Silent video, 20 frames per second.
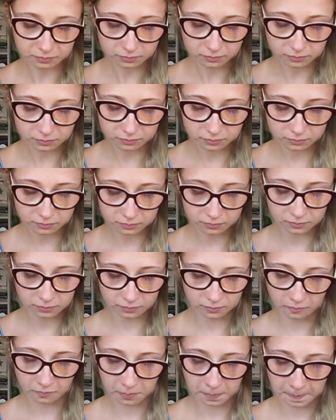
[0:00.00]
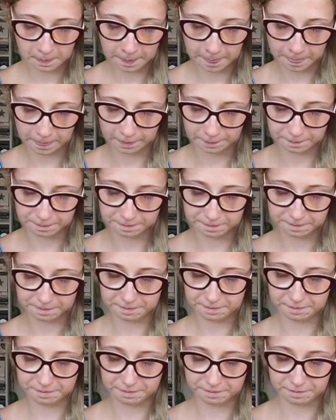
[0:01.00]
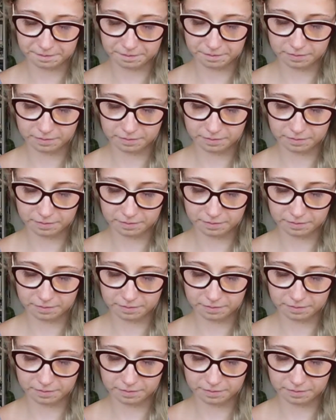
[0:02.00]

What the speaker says: (silence)